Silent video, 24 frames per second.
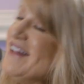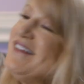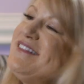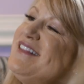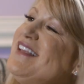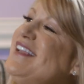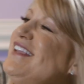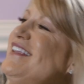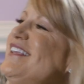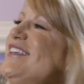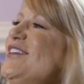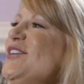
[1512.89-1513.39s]

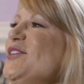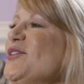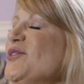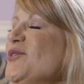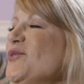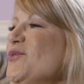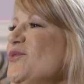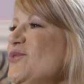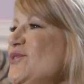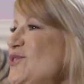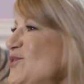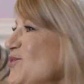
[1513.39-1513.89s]
Thank
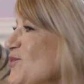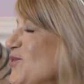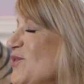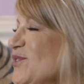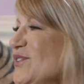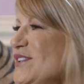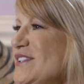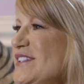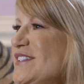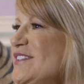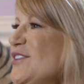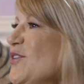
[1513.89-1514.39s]
you,
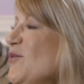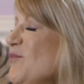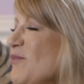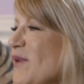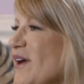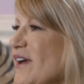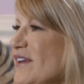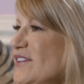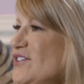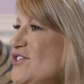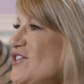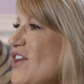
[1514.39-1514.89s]
Jordan, so
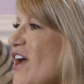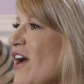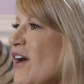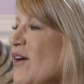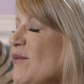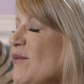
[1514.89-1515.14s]
much.